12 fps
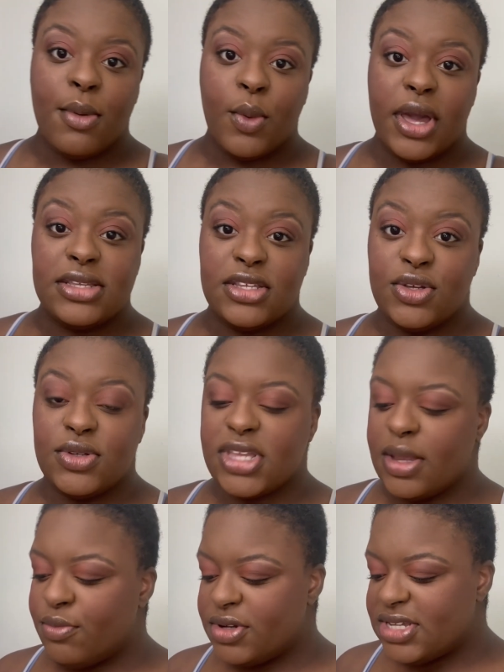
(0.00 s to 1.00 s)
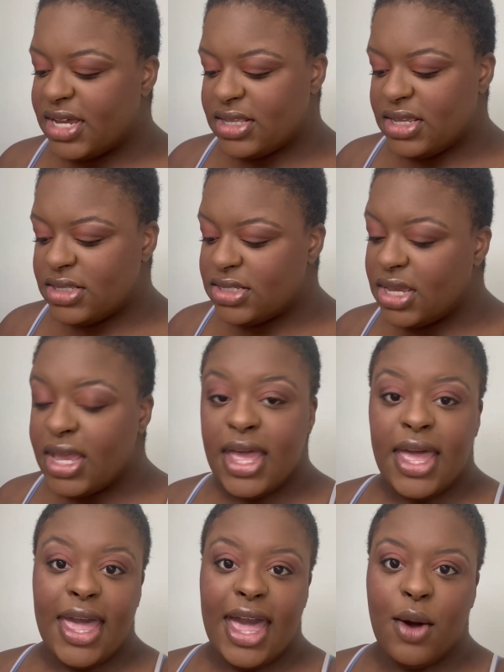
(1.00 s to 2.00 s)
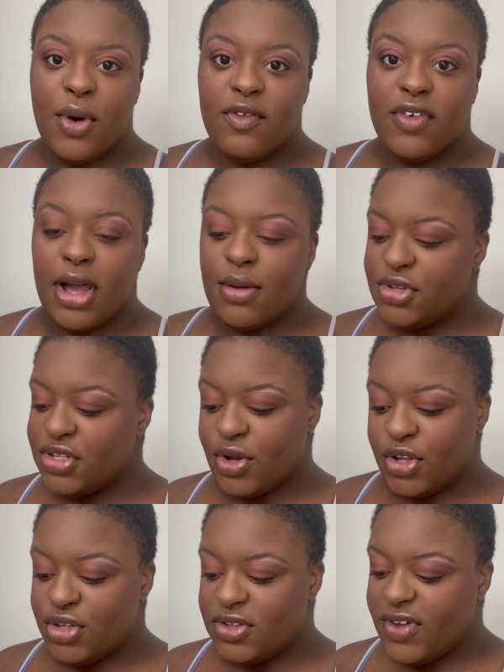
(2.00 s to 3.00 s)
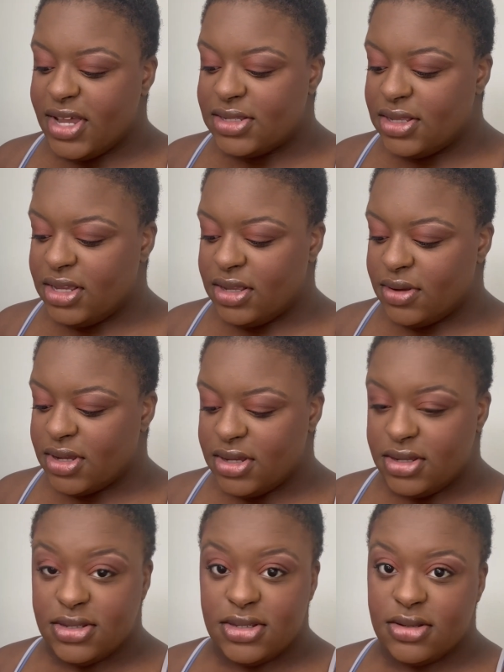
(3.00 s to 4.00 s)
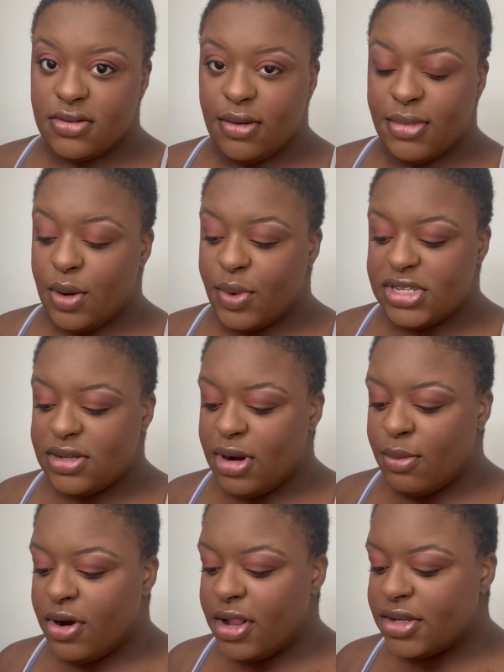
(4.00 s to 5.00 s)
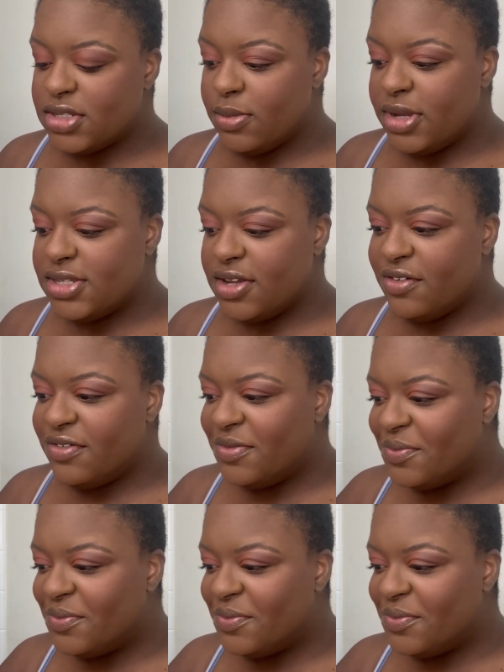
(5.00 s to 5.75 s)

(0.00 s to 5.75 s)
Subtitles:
way is to use skin protectant. However, I'm just going to use Vaseline because I'm not wasting my products on myself.